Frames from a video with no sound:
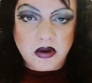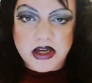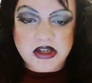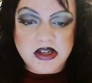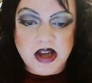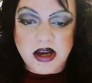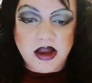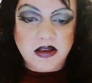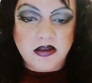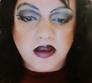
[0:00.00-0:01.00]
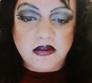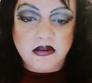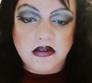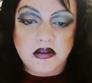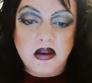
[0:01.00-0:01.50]
were each 99
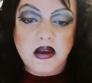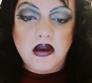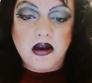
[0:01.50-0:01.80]
cents.